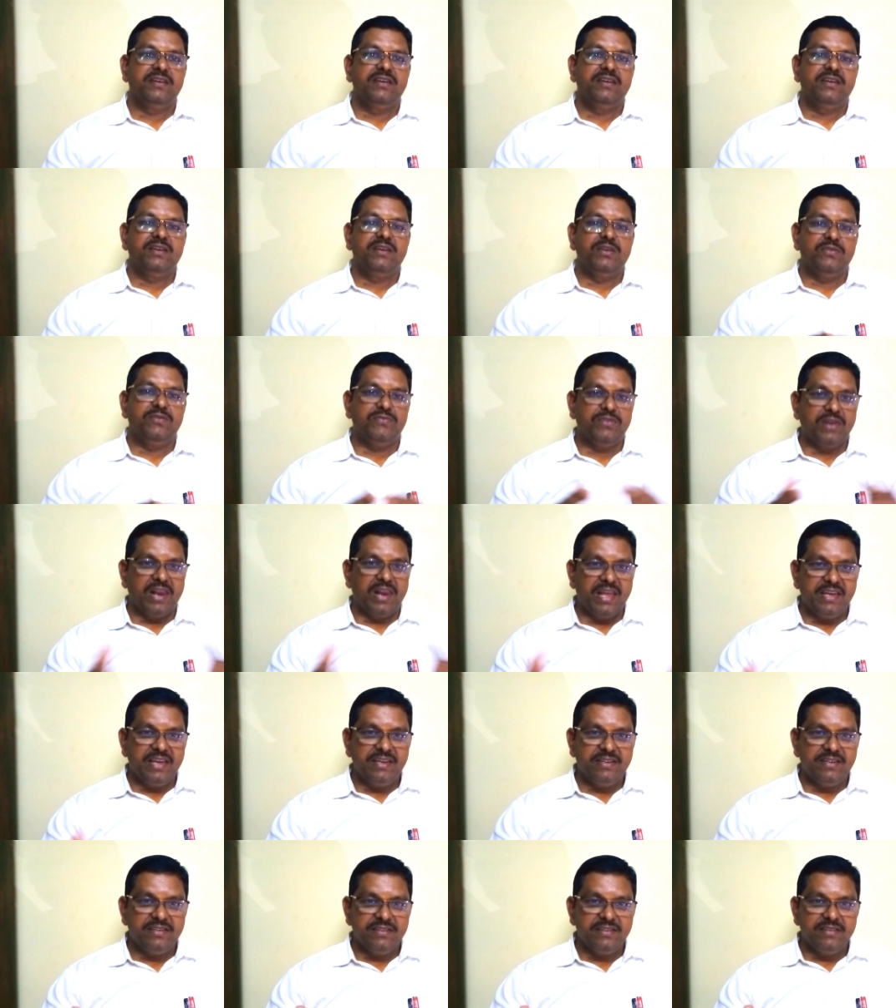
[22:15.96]
If you
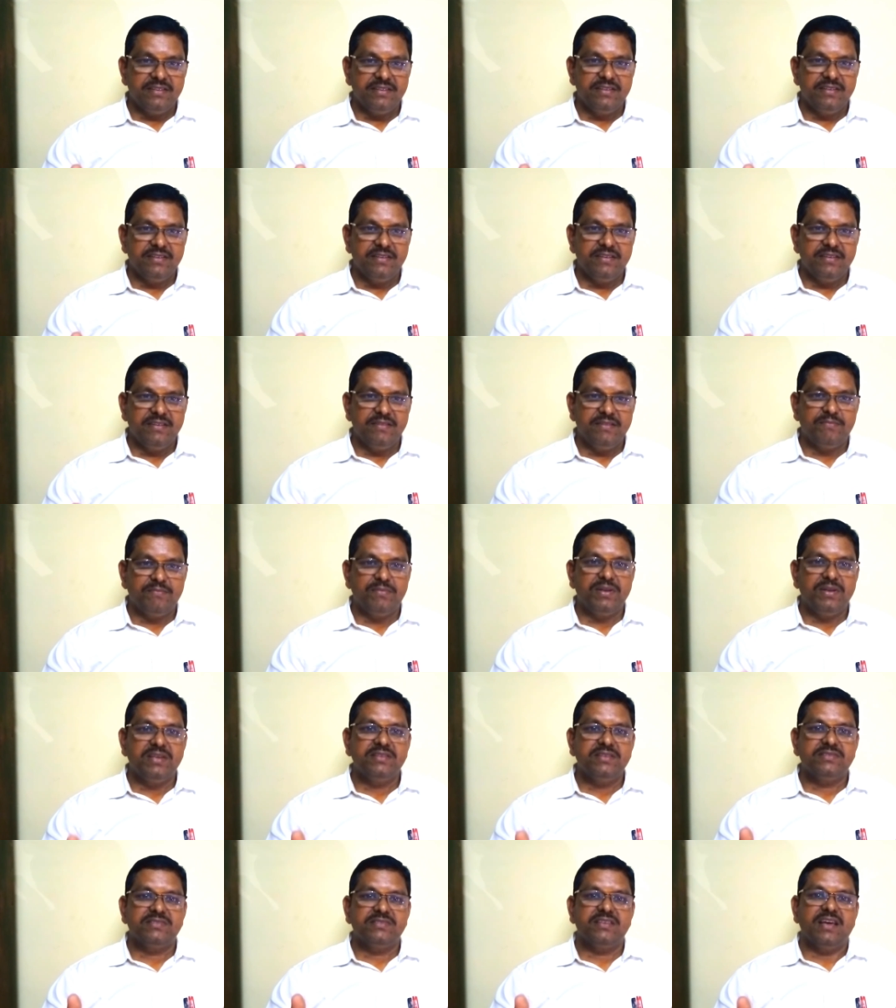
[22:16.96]
like,
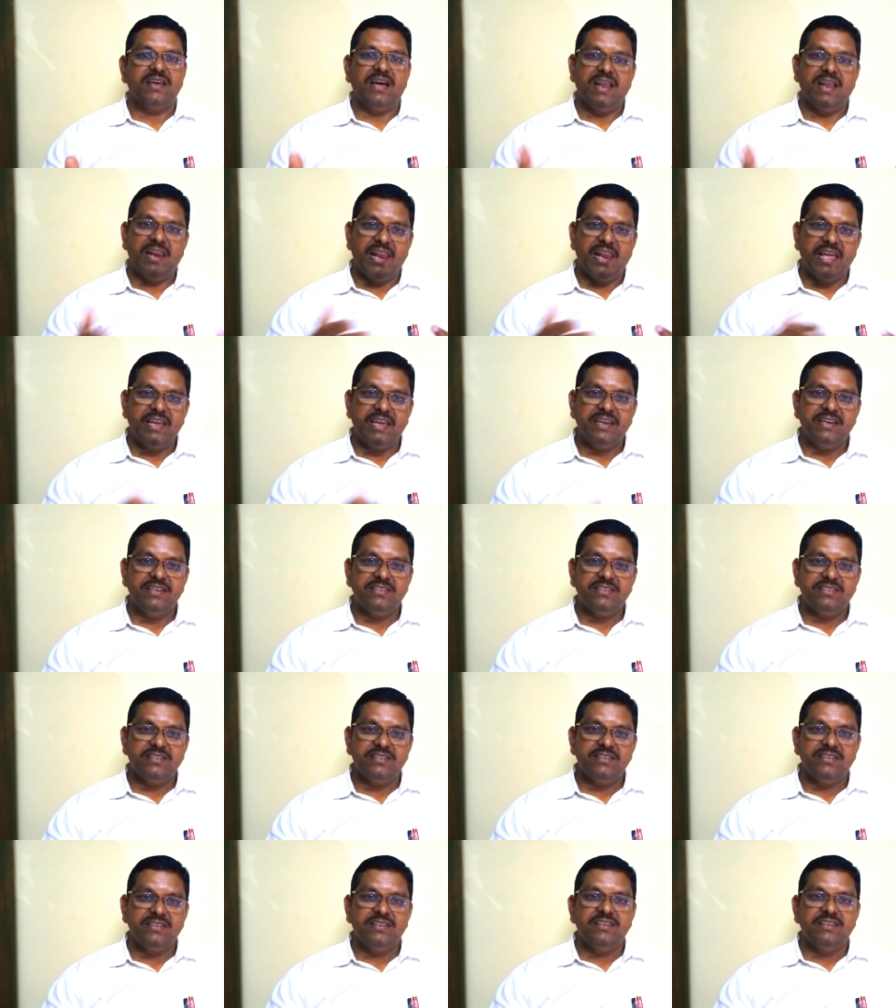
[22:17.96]
please like it,
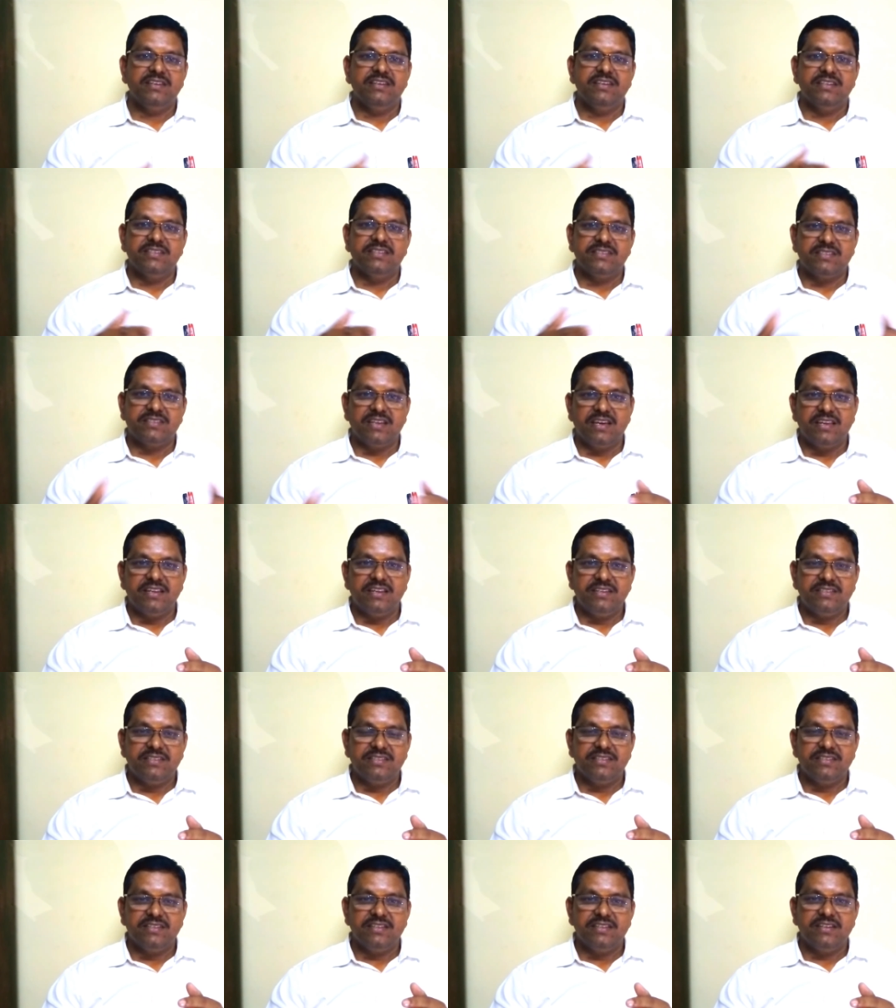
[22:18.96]
share it,
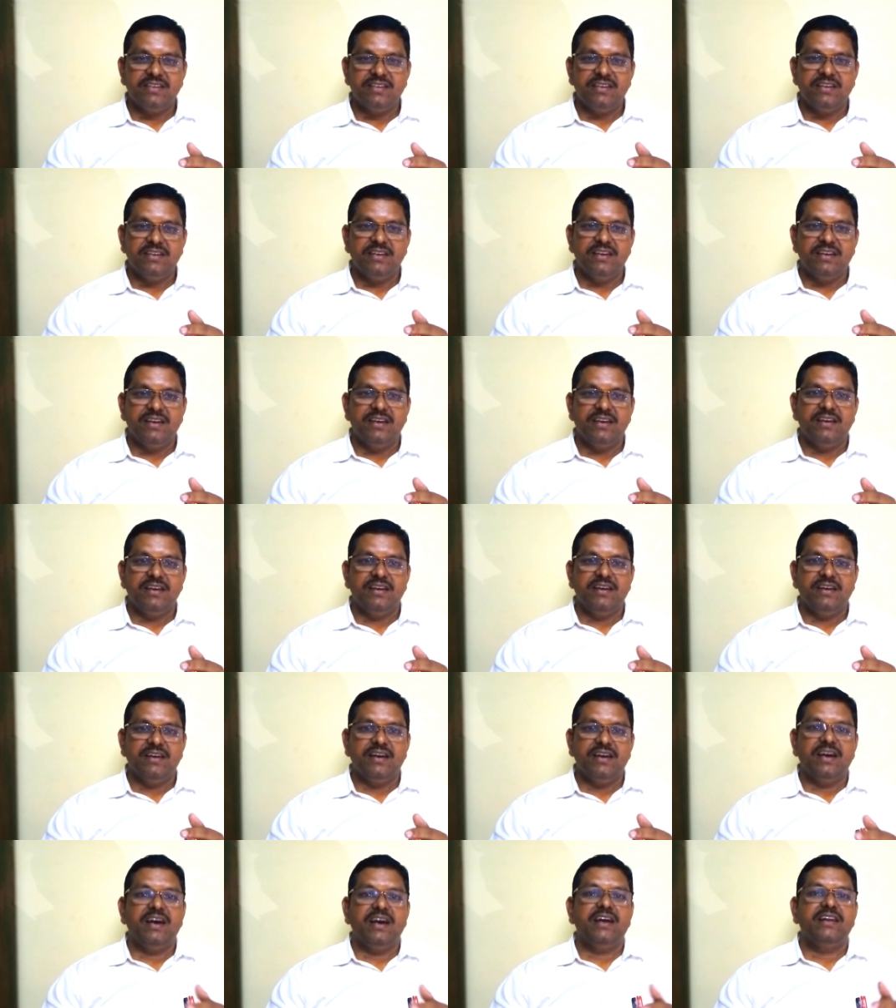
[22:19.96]

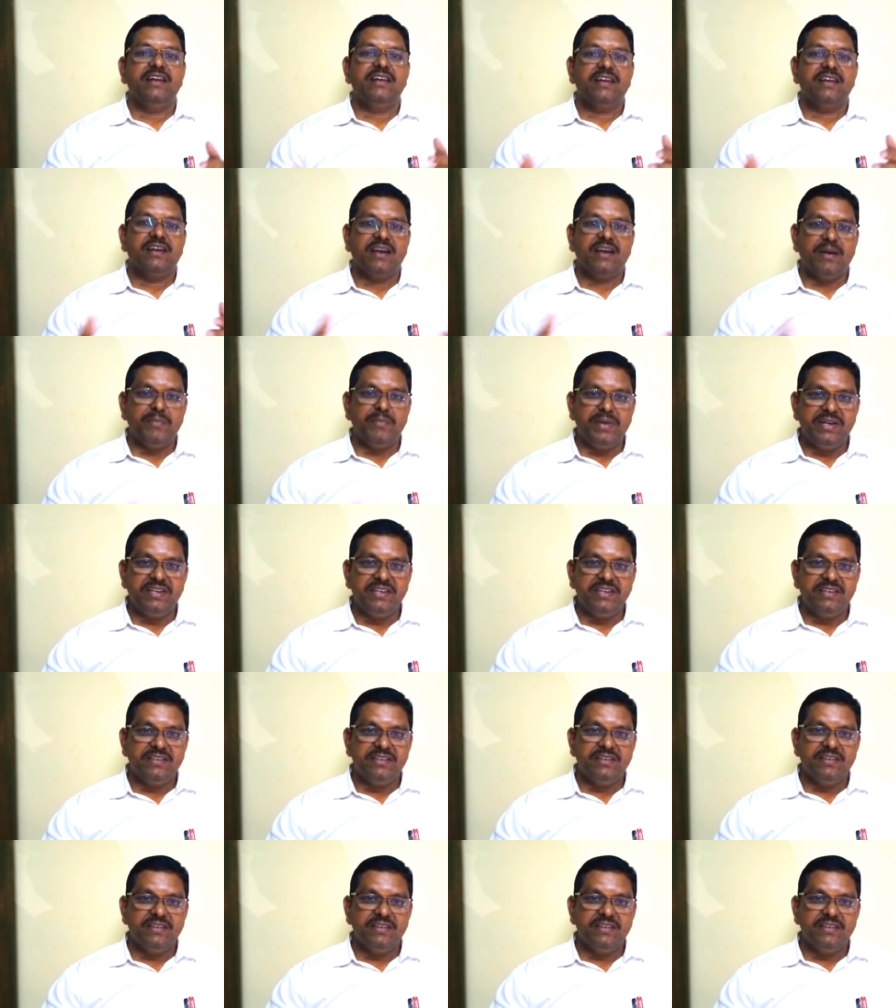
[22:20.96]
and comment it,